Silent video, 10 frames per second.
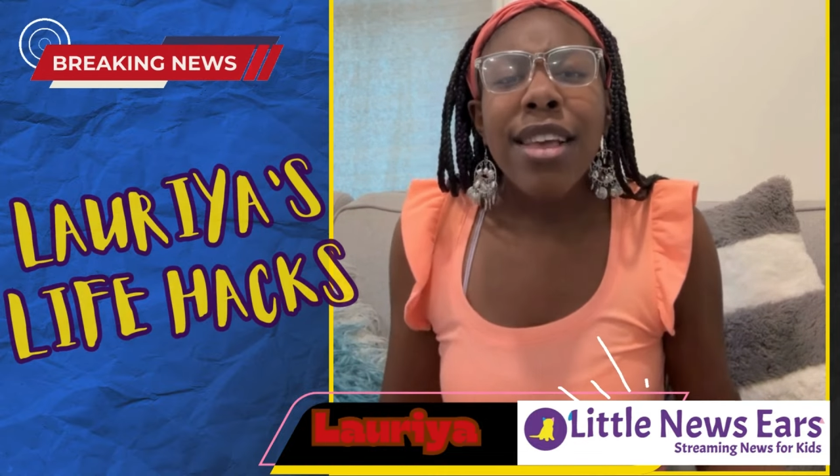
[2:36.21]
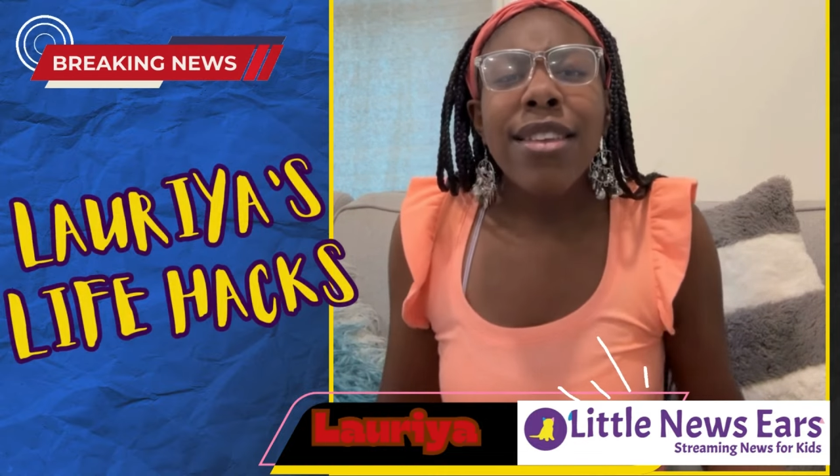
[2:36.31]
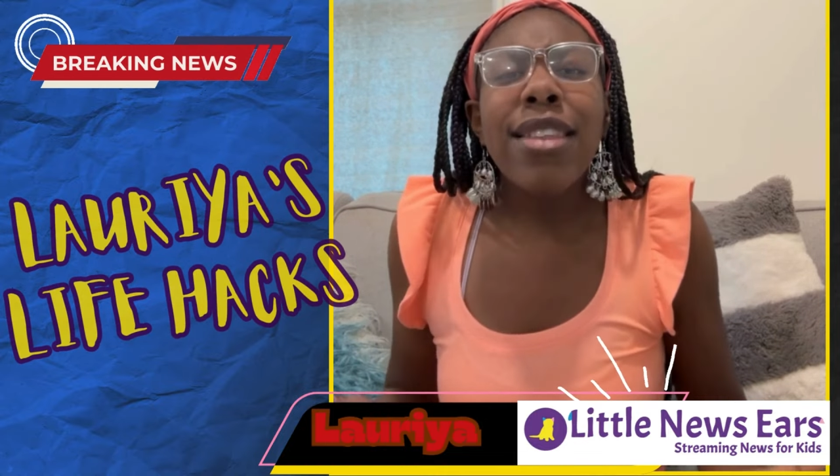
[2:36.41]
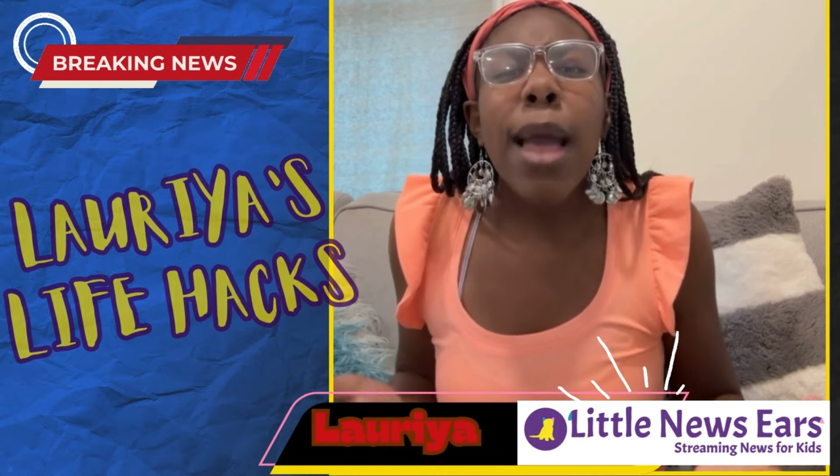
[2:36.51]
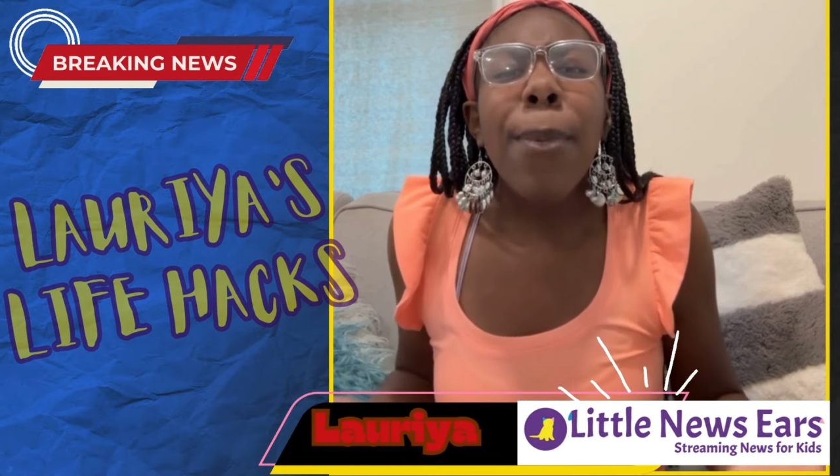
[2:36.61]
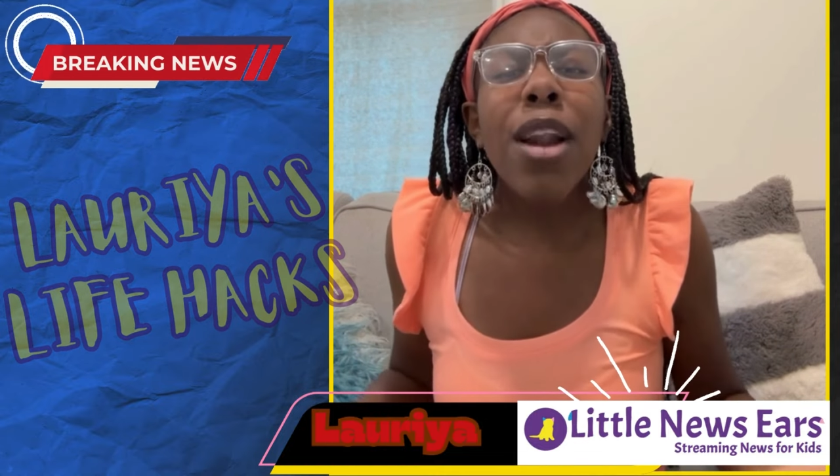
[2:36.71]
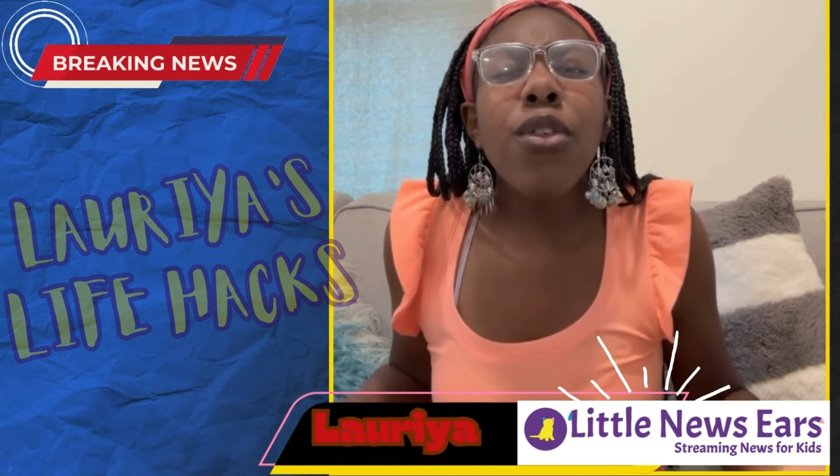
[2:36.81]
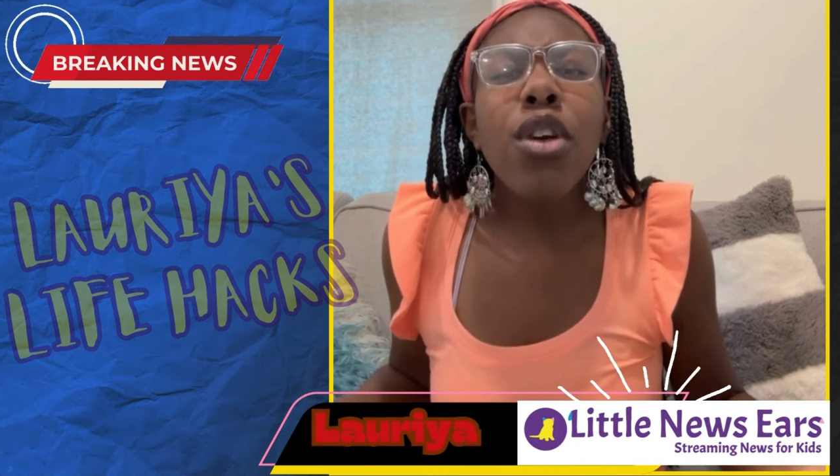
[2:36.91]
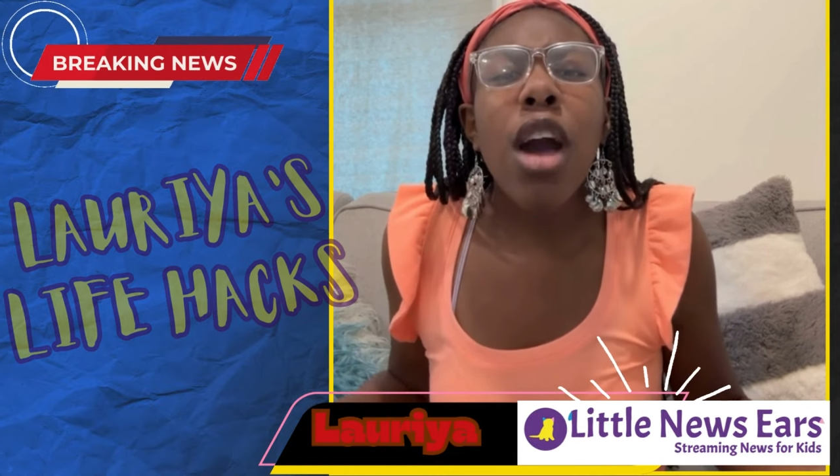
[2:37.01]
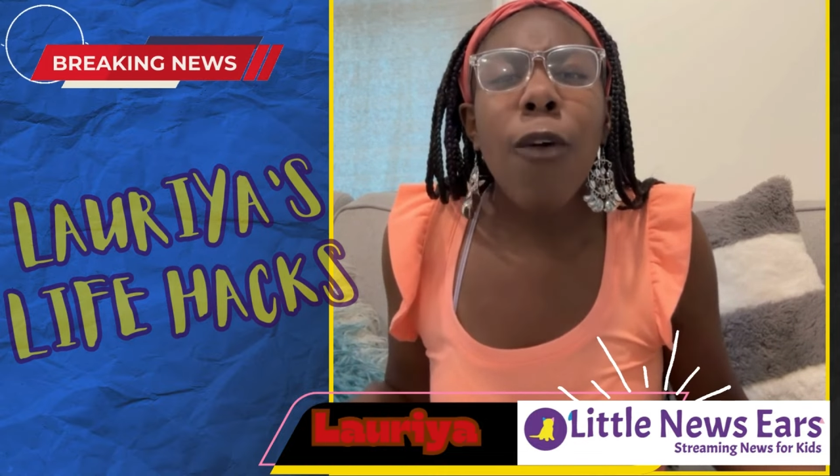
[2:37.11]
Step out of
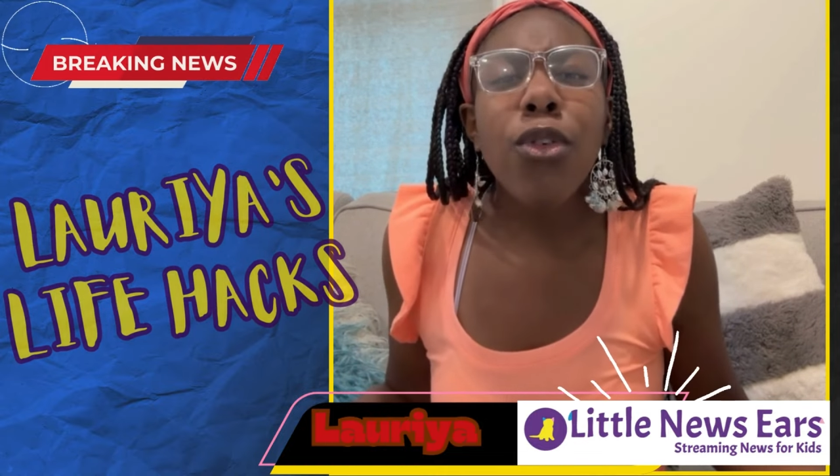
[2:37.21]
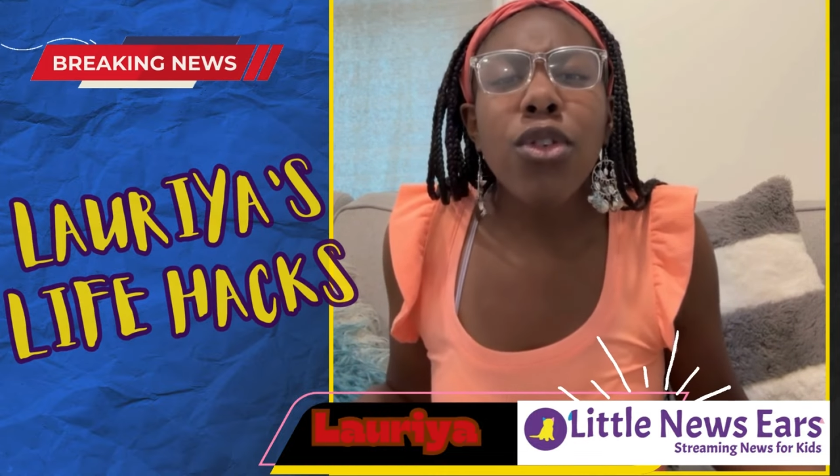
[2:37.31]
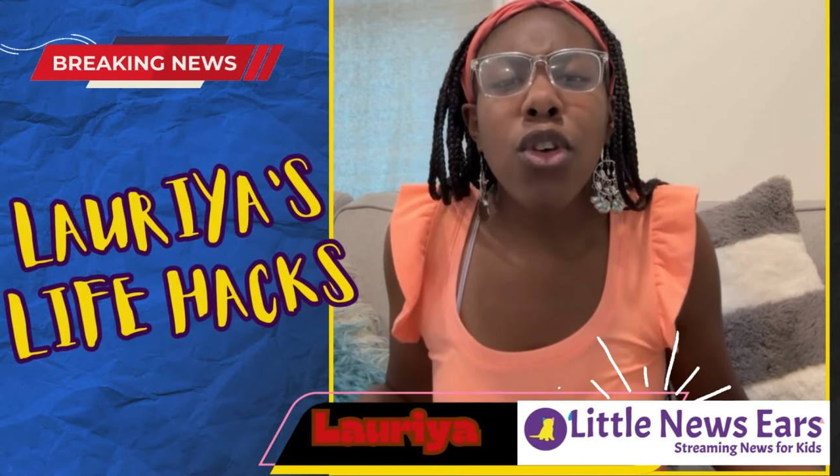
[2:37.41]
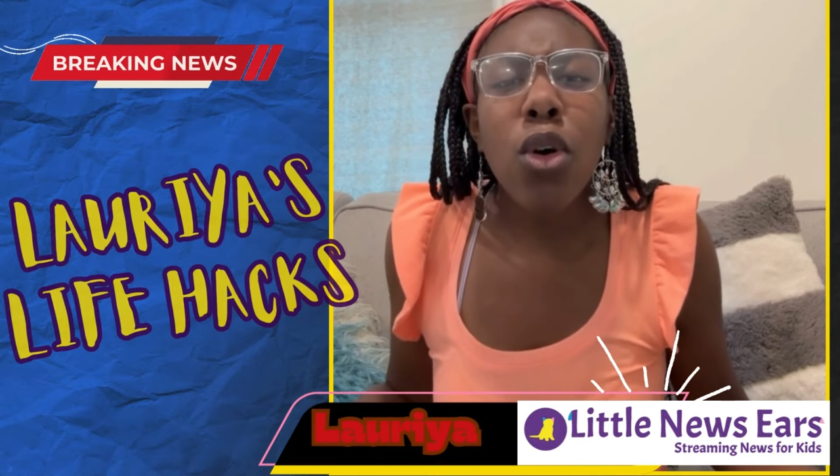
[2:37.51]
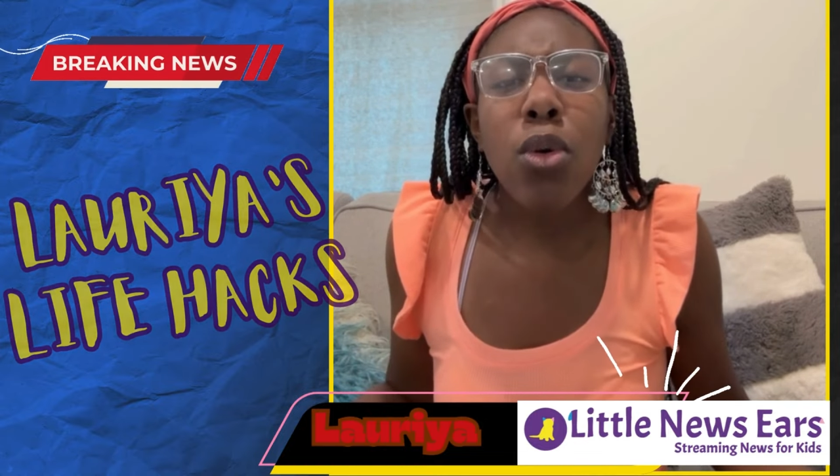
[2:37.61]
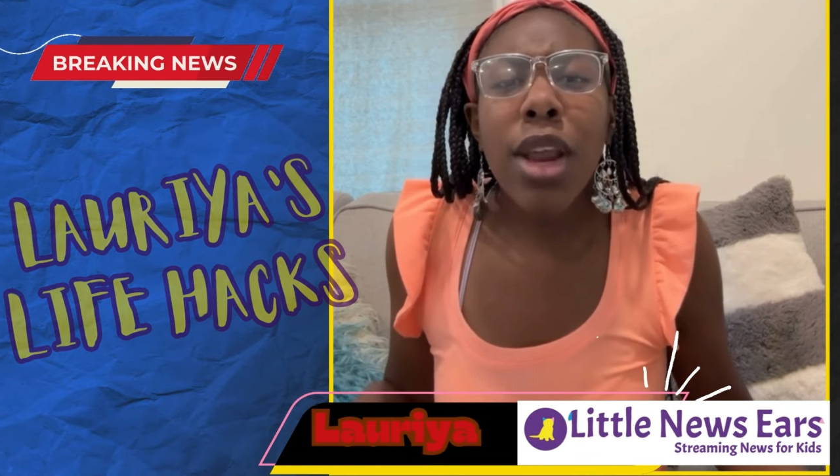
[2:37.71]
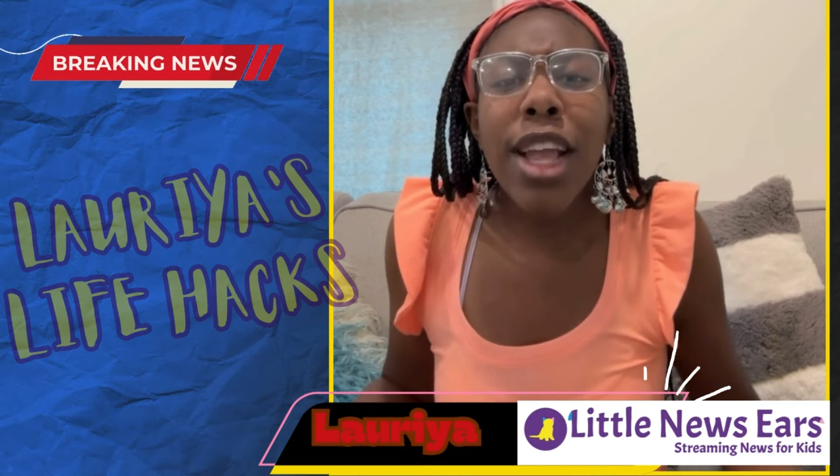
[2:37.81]
your comfort zone